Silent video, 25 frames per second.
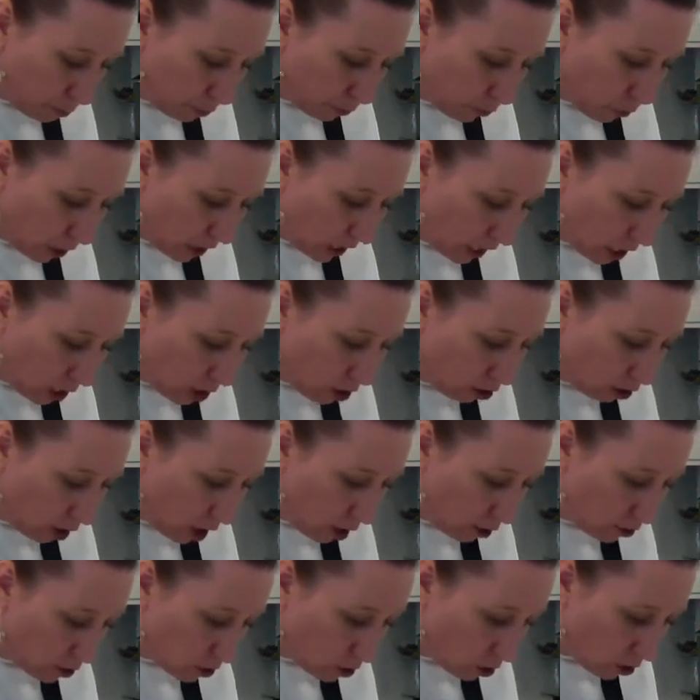pretty
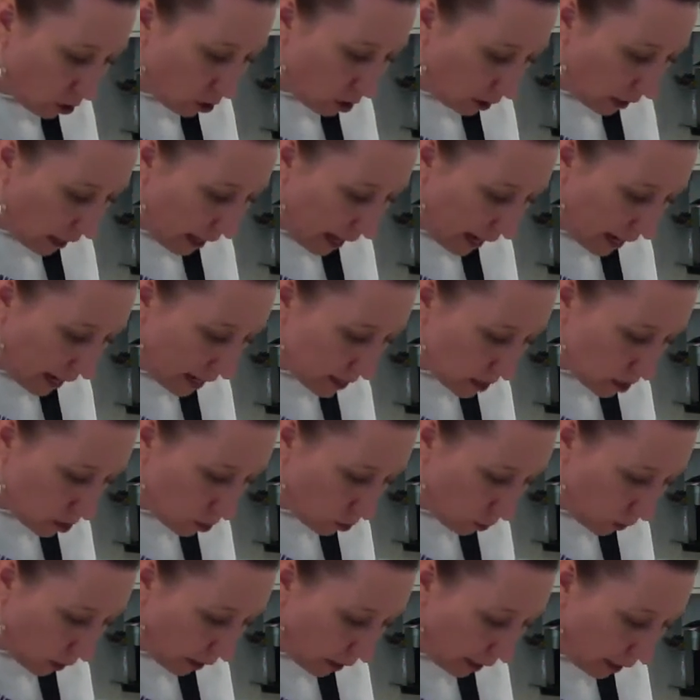close to the
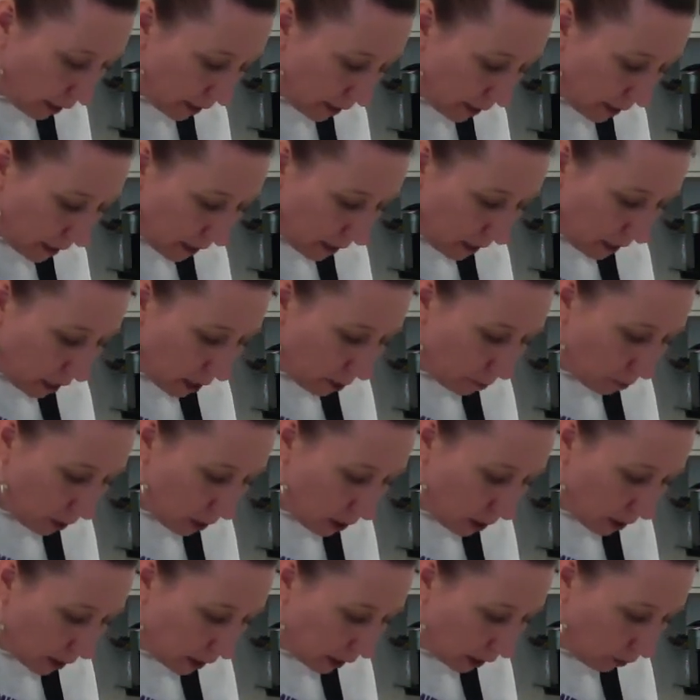last one, I'm
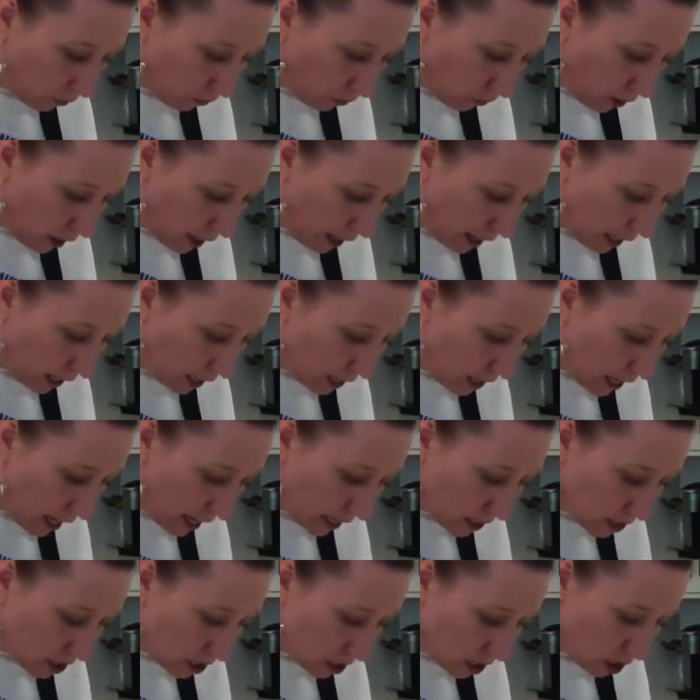cutting right
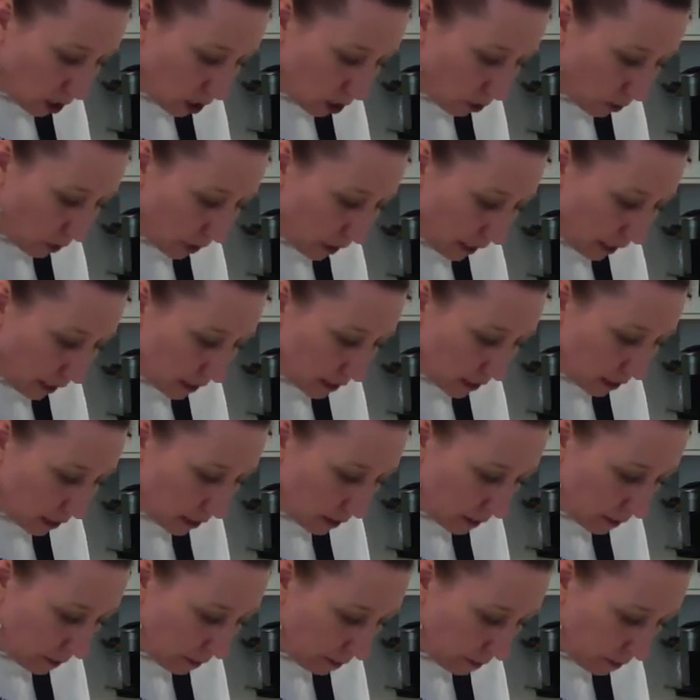next to it.
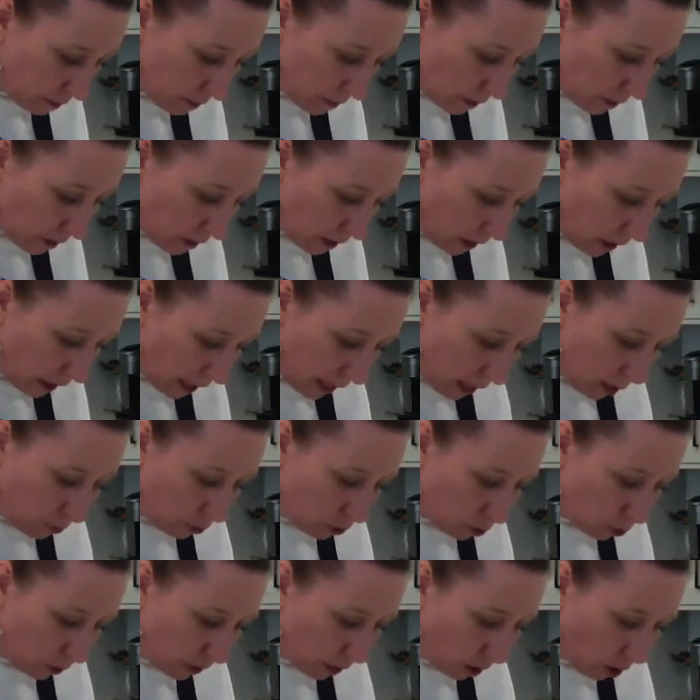Okay, I'm
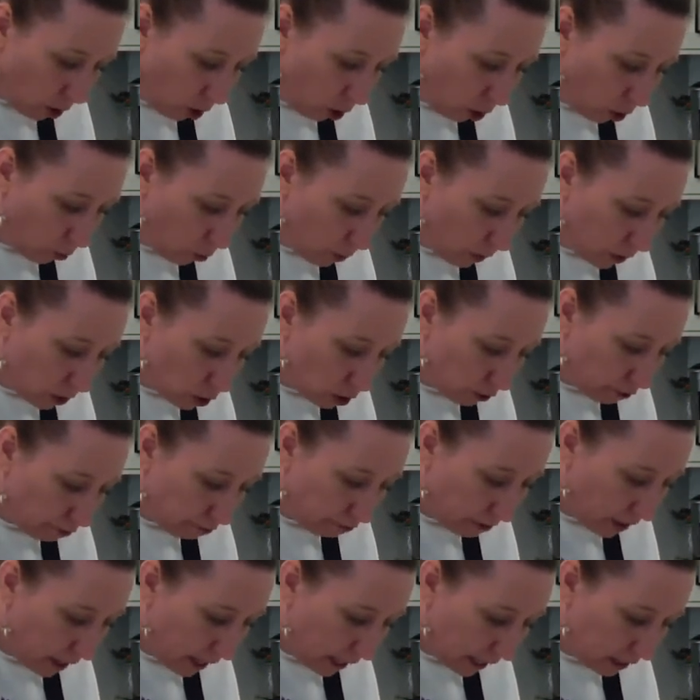doing a whole bunch of
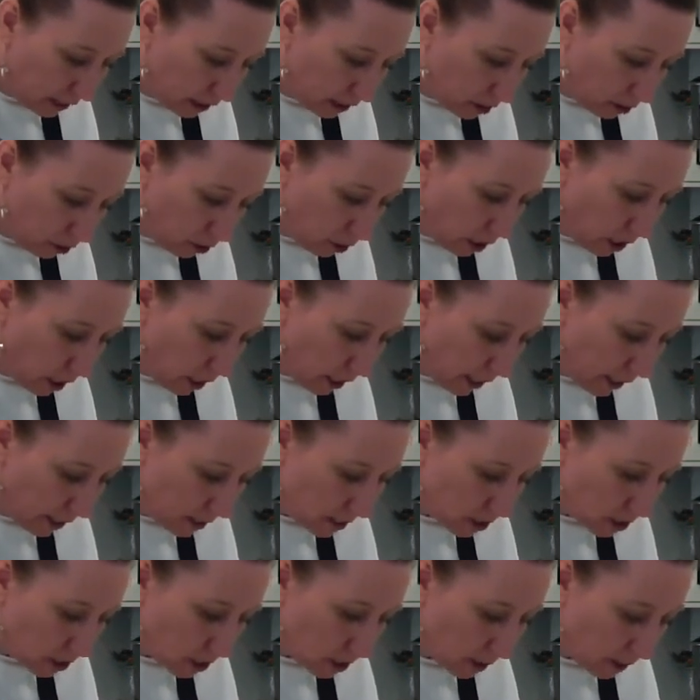fine little
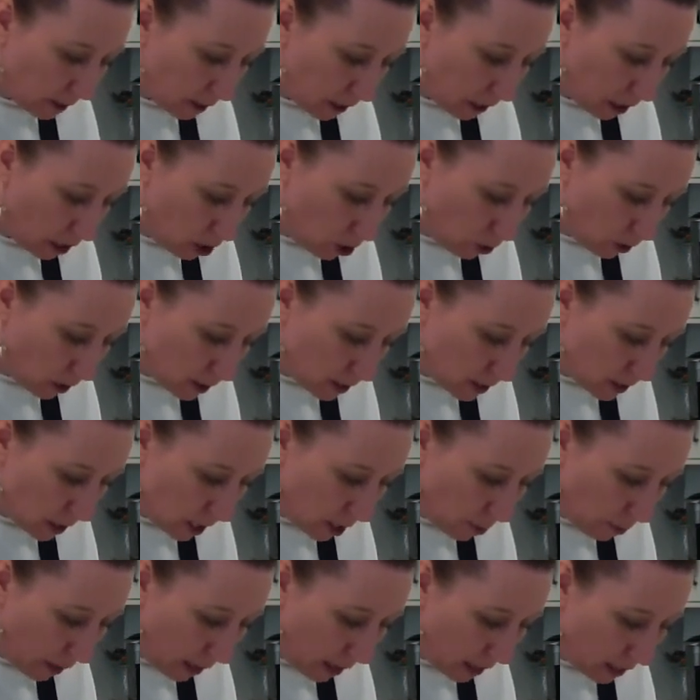cuts. You can see
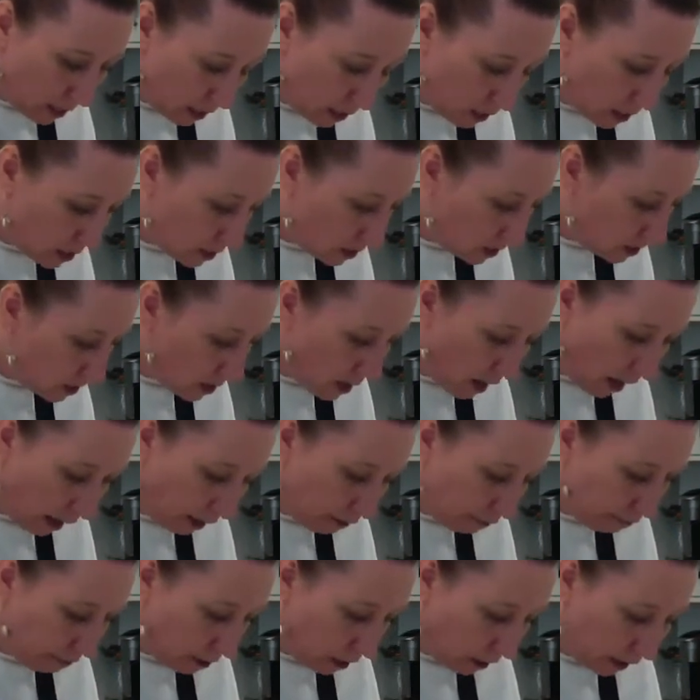my onion is not
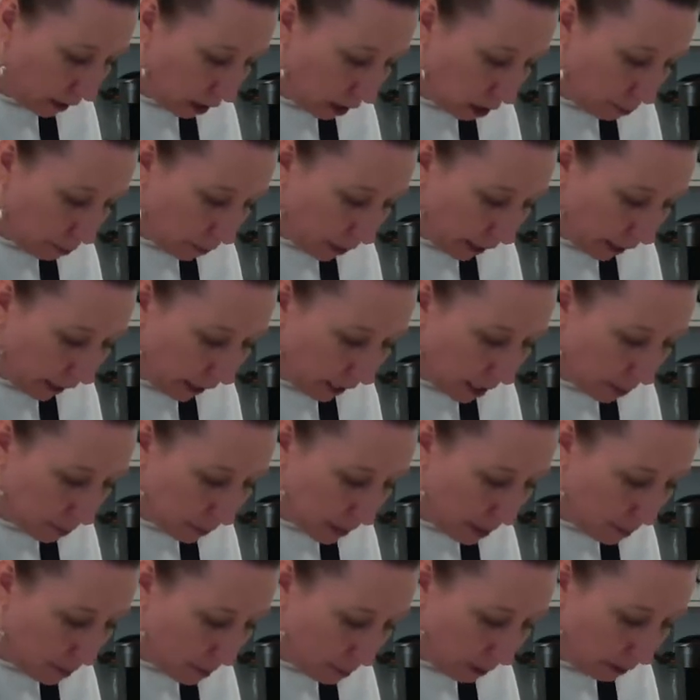falling apart, and I'm
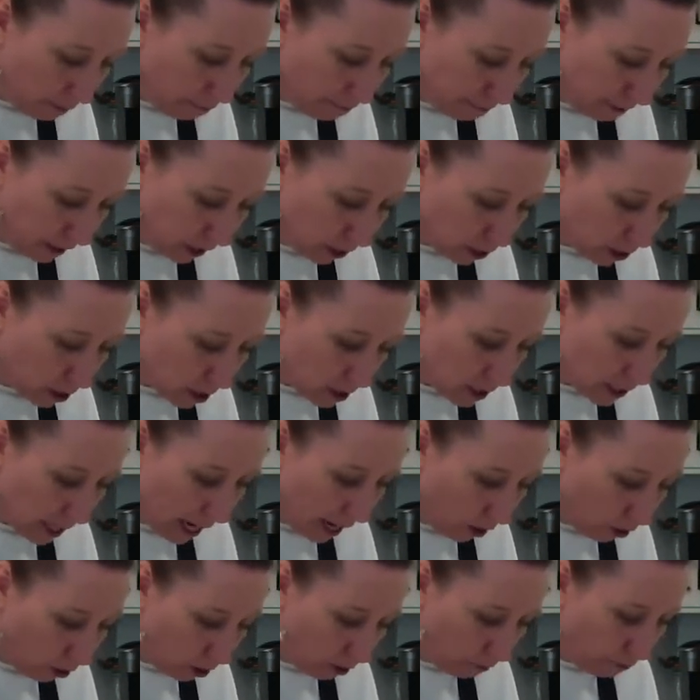keeping my fingers
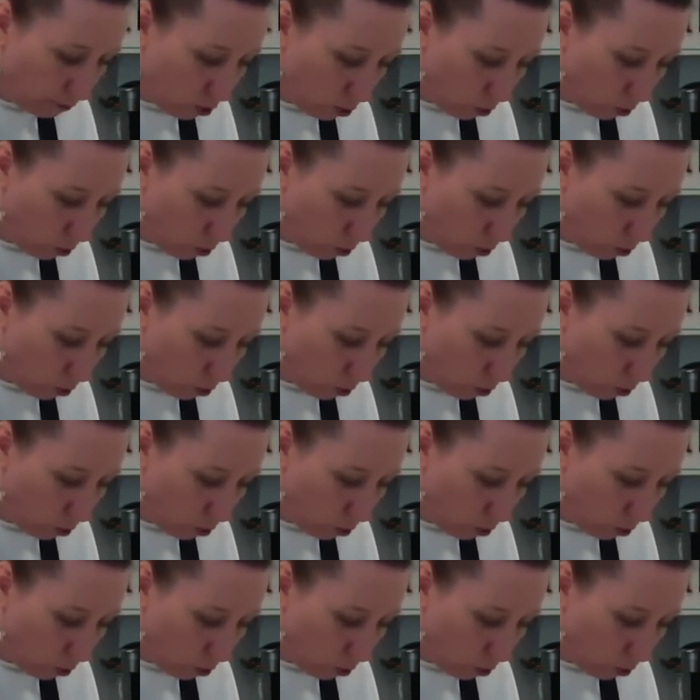out of the